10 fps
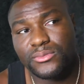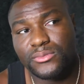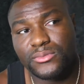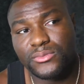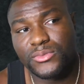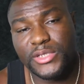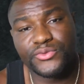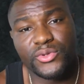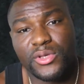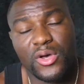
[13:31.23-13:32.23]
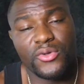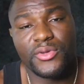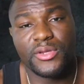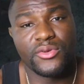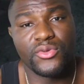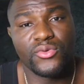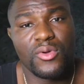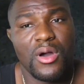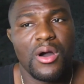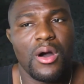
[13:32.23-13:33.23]
That's really all you need to do.
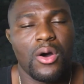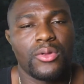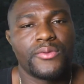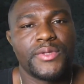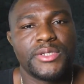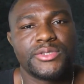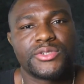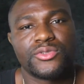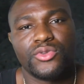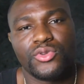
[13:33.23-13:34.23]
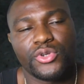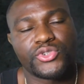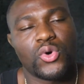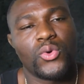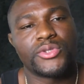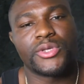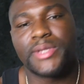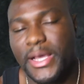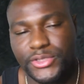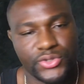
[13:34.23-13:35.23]
All of these, there's always
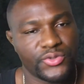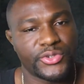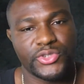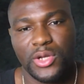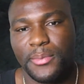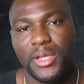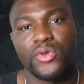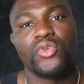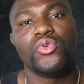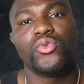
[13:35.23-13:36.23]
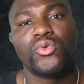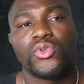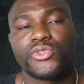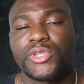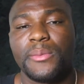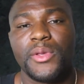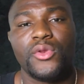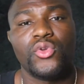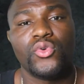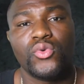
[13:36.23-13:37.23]
next year. There's going to be a
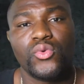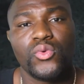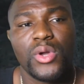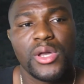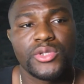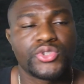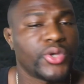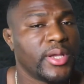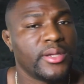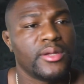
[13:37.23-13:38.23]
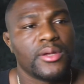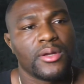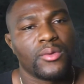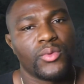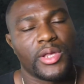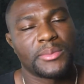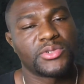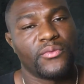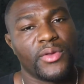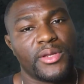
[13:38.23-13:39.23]
new trend when it comes to
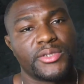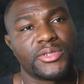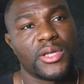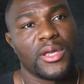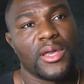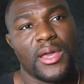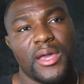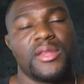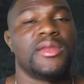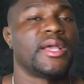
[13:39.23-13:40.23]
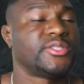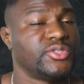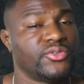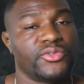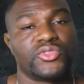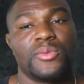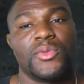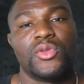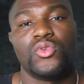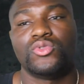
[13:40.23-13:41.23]
fitness, and the next year there's going to be
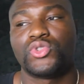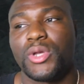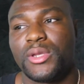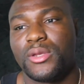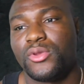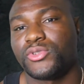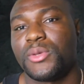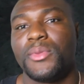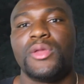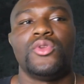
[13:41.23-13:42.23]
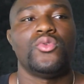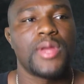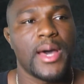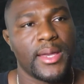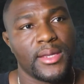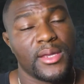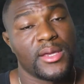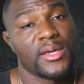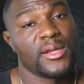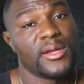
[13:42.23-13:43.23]
a new trend. There's going to be a new diet.
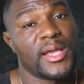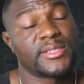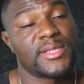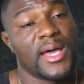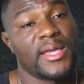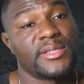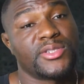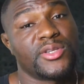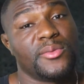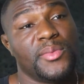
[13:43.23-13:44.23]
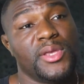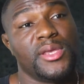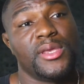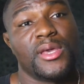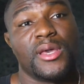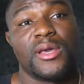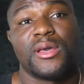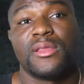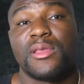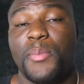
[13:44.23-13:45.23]
The next diet is going to be
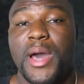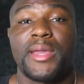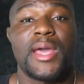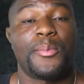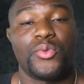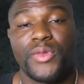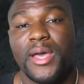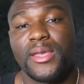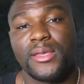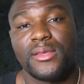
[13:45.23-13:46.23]
the pineapple diet,